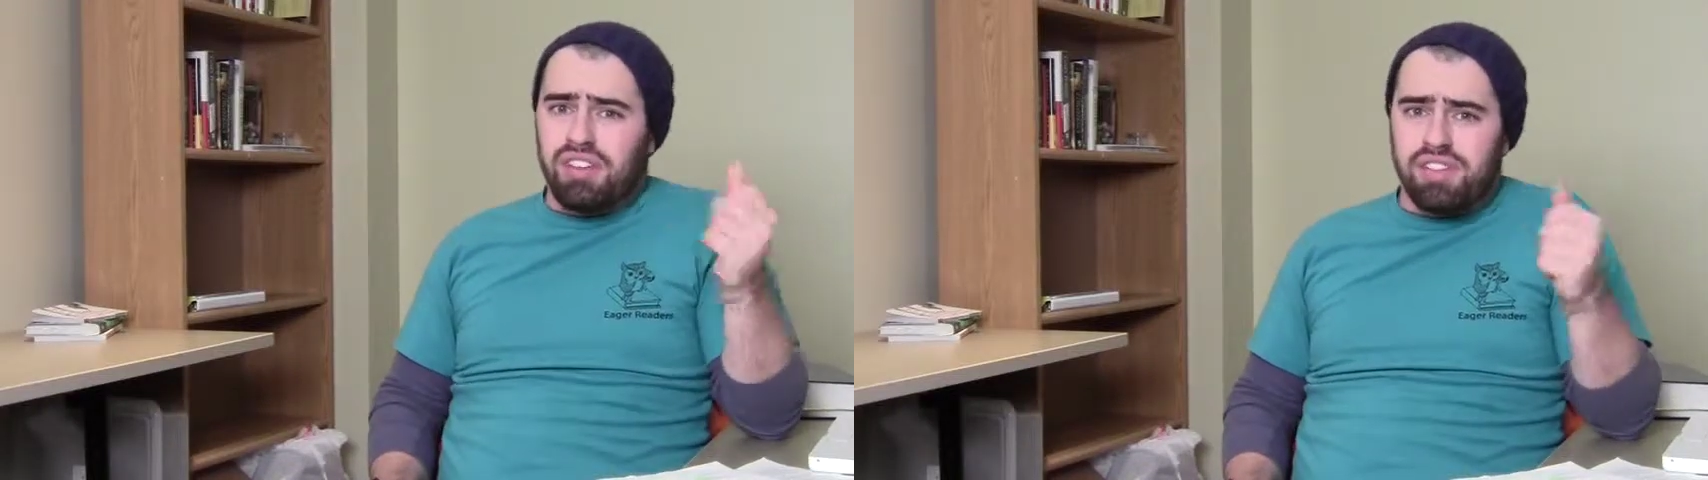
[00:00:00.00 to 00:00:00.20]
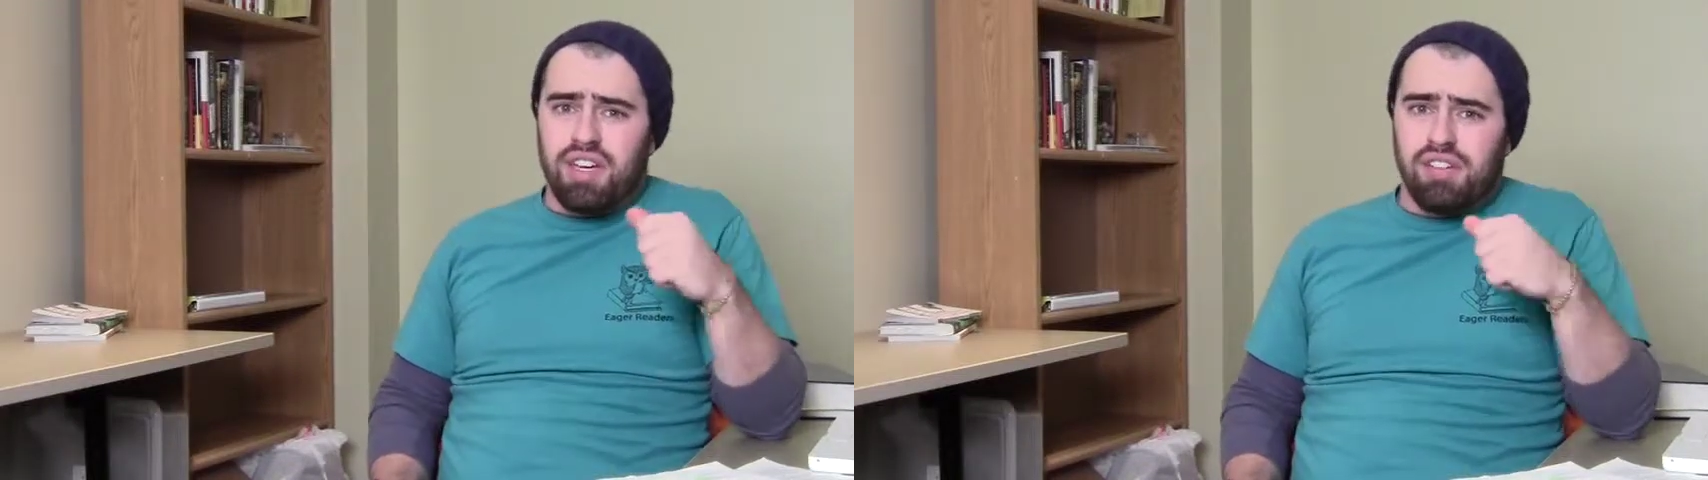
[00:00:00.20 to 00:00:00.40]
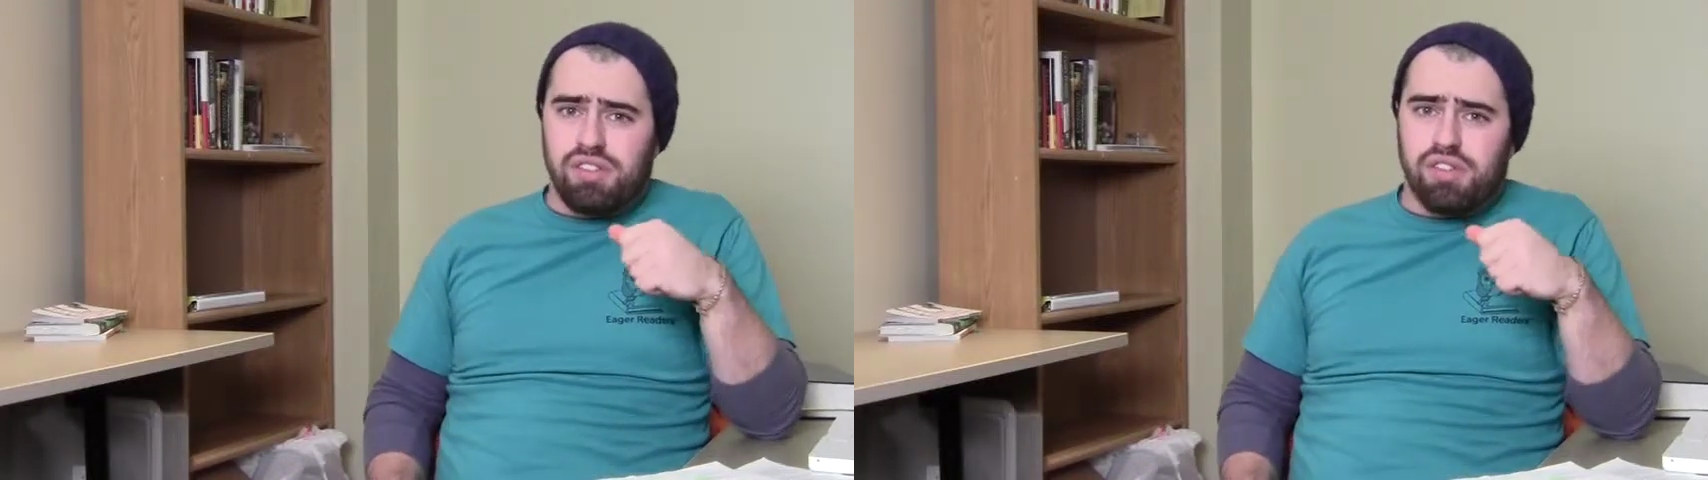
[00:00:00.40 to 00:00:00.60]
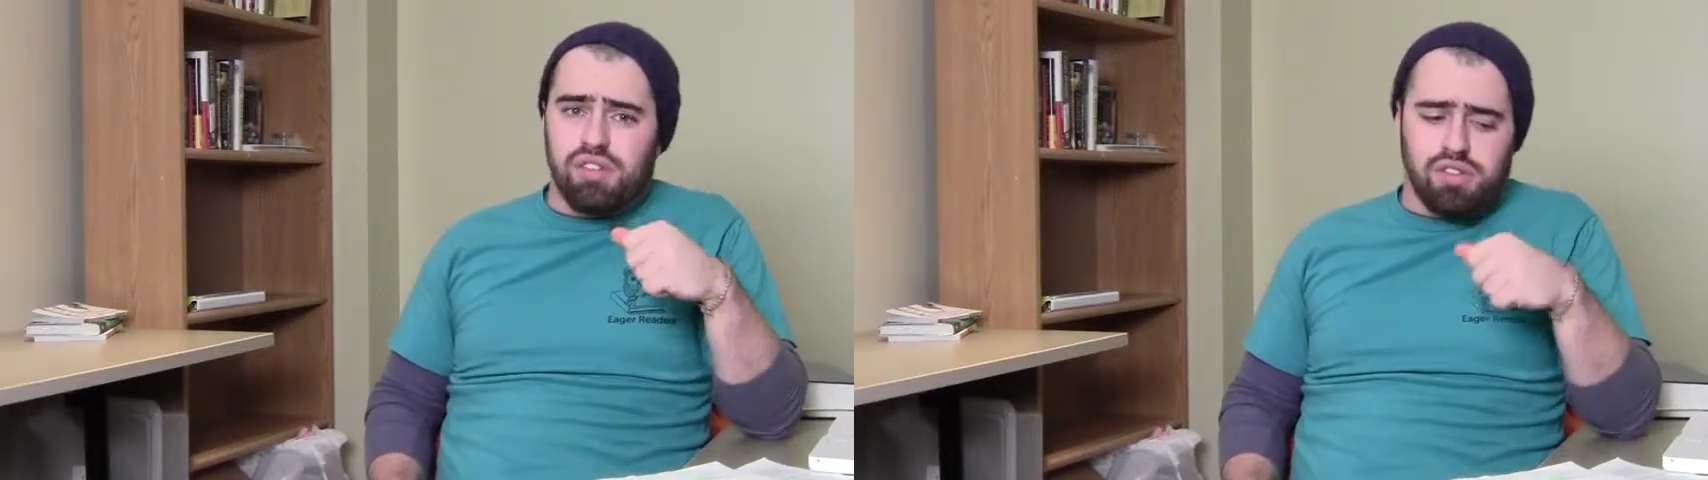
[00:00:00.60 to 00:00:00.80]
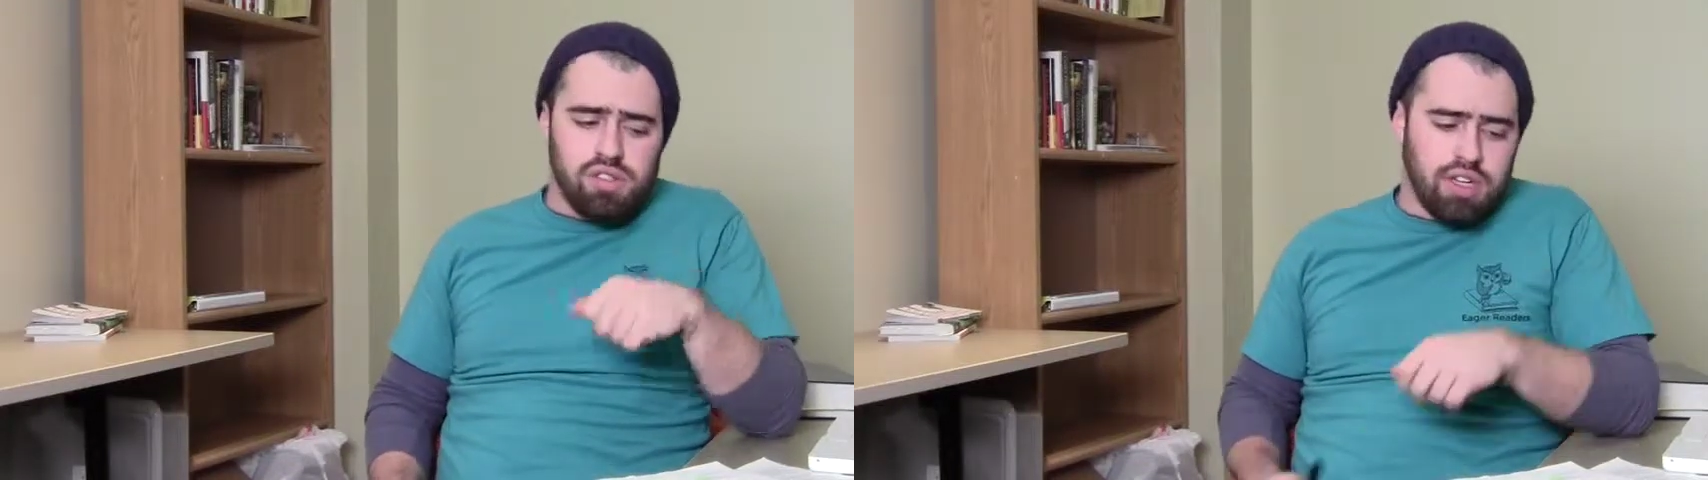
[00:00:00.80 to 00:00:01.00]
intense
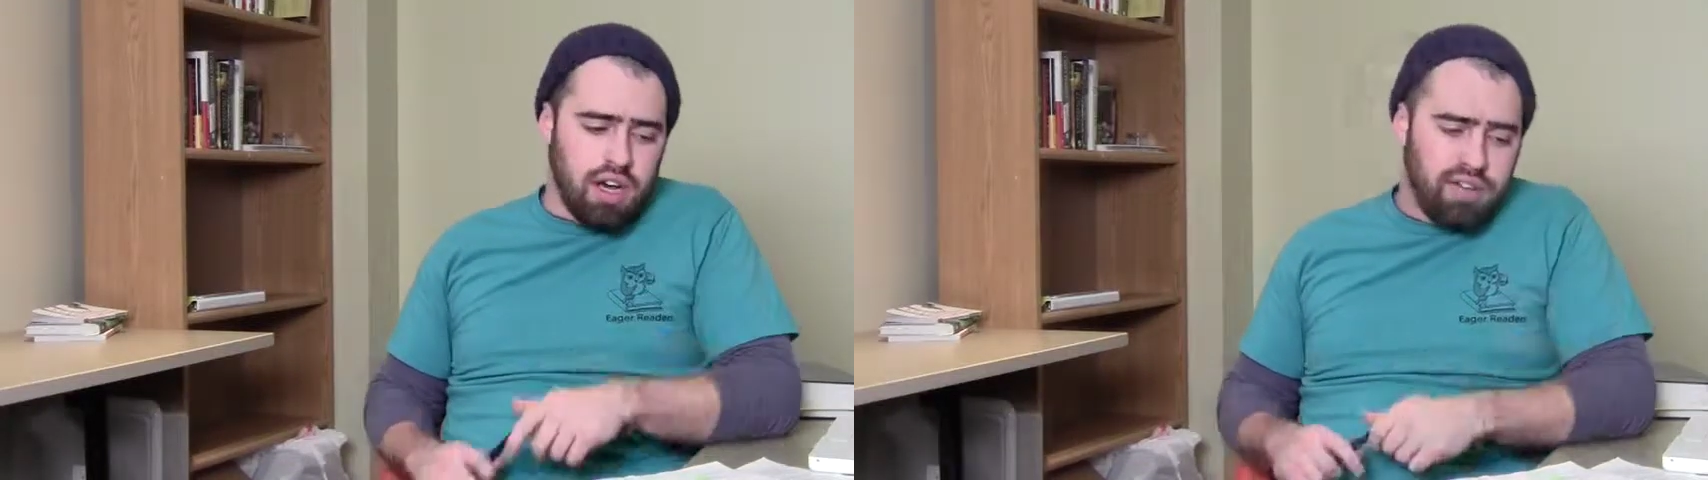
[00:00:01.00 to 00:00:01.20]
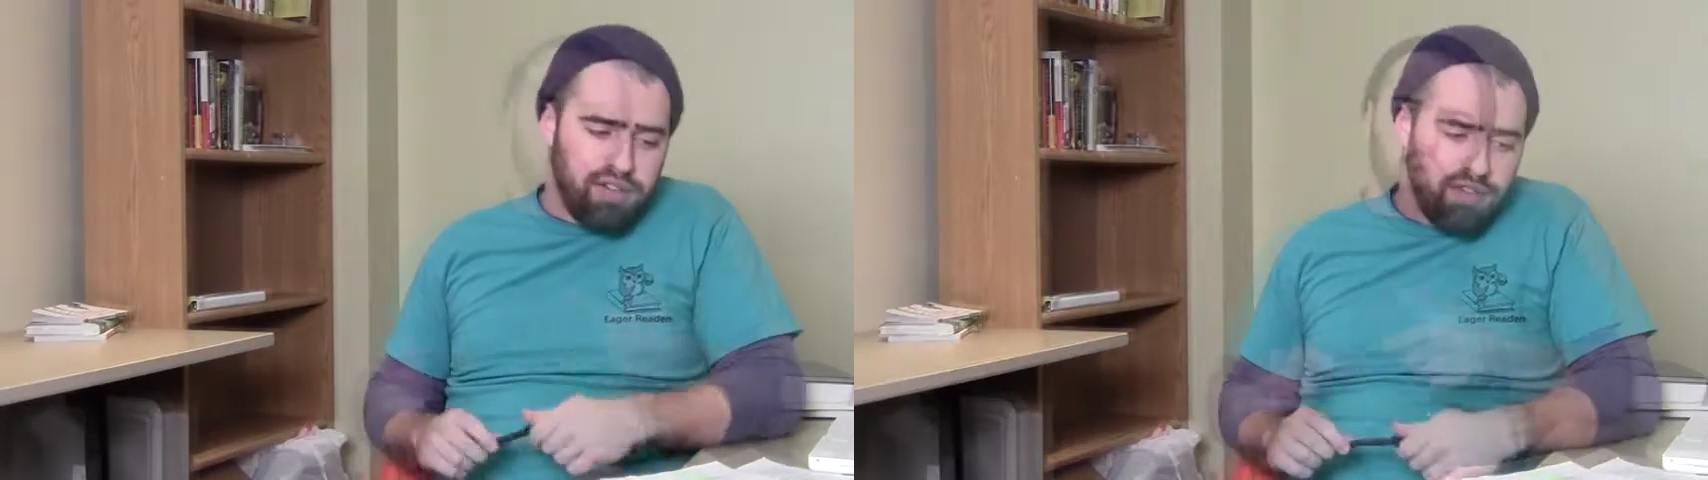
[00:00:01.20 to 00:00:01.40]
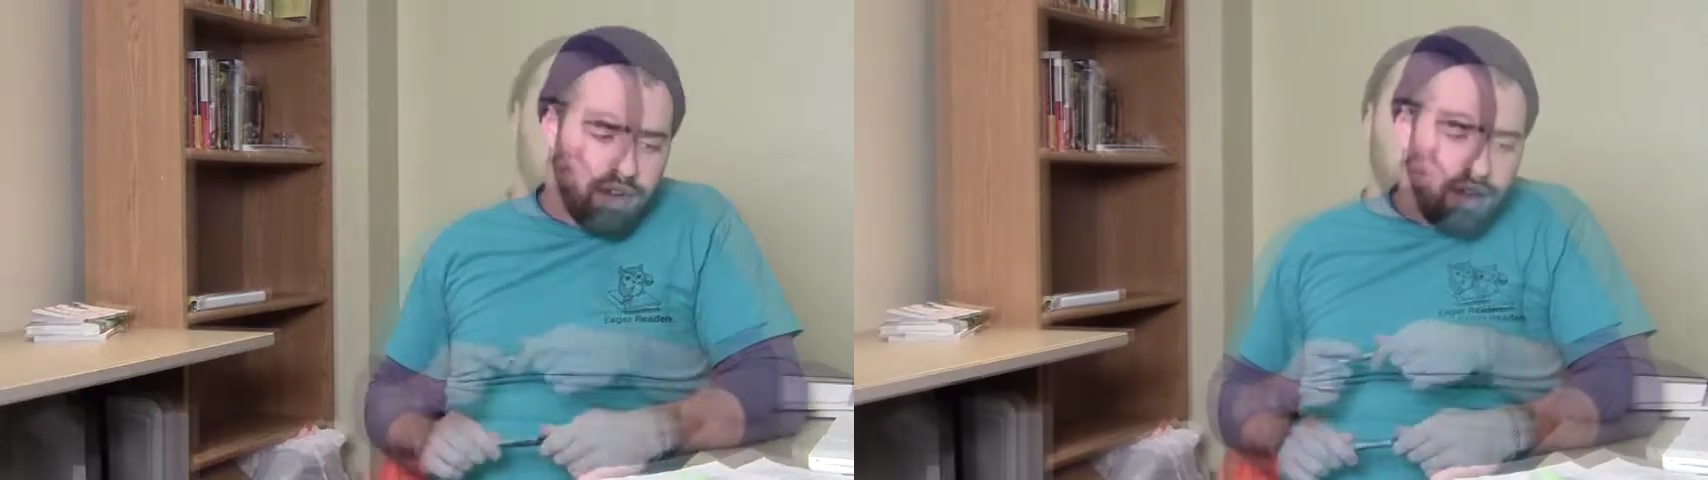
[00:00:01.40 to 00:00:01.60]
stuff.